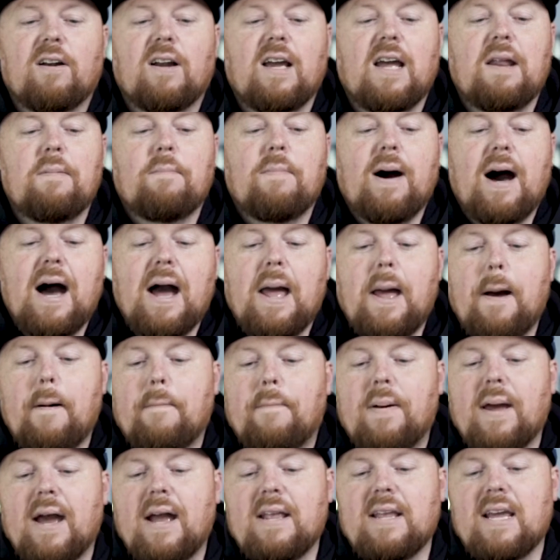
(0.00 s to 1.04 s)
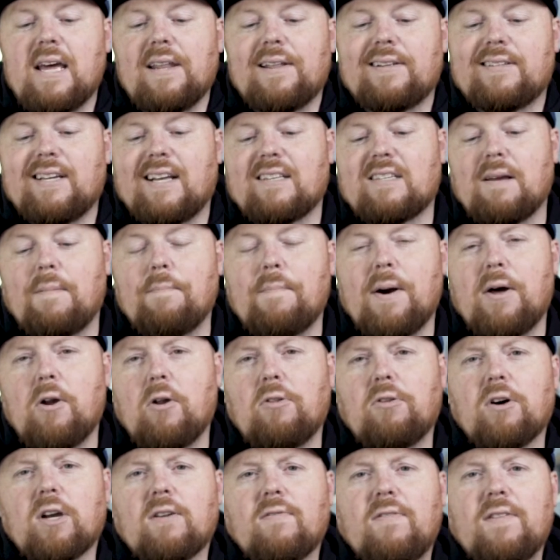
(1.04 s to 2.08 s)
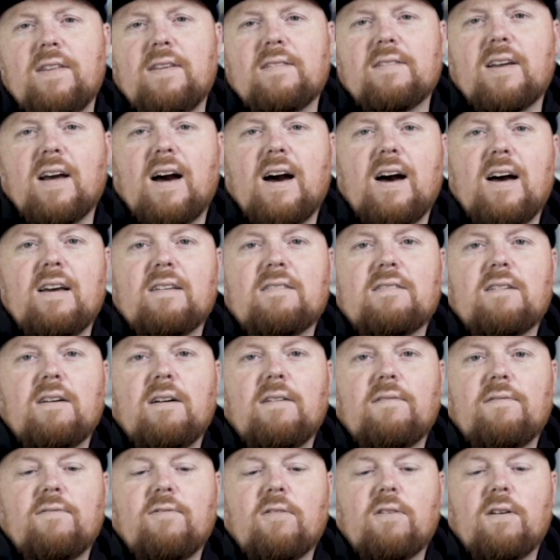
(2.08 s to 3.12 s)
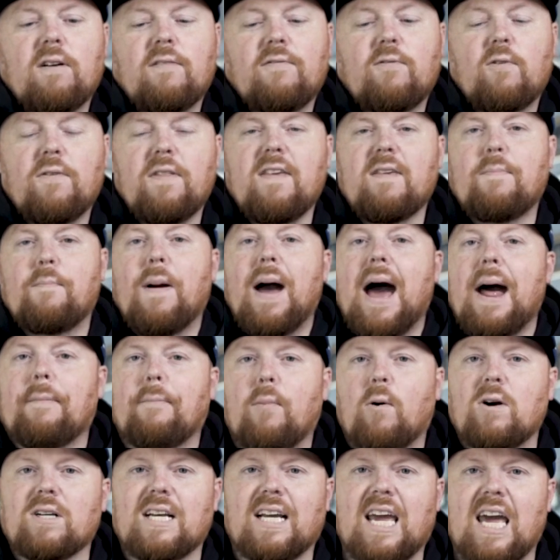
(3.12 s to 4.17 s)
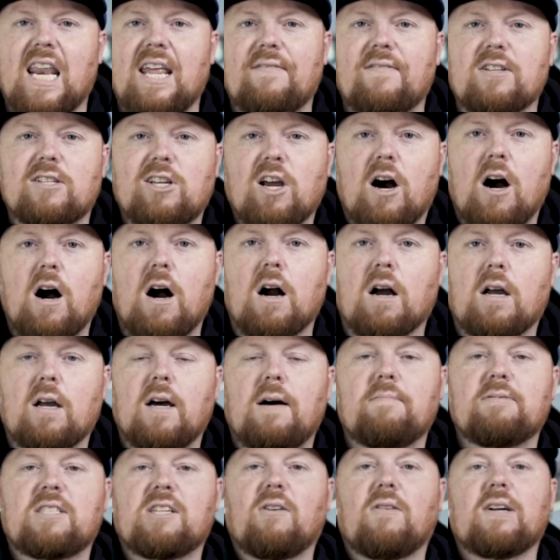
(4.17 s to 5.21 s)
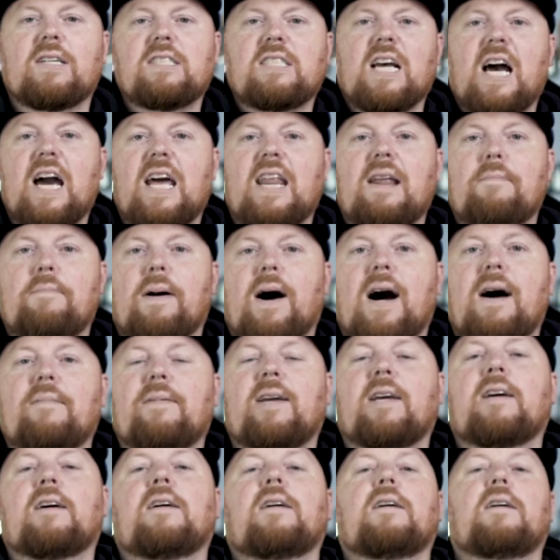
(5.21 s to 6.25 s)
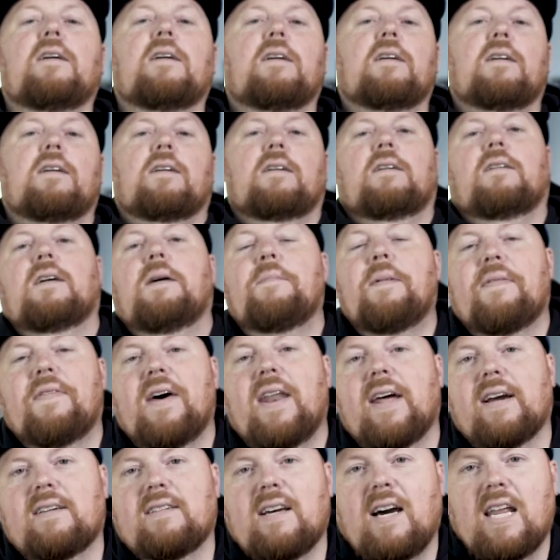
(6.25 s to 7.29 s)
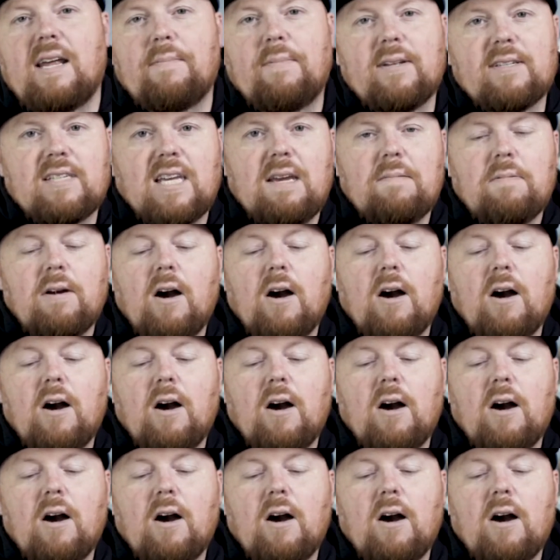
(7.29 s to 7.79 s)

in my opinion. Let's get some better looks for these guys, uh, for, for these bad boys. I can't even talk. I'm so excited, Bobby. I'm not that excited, but let's keep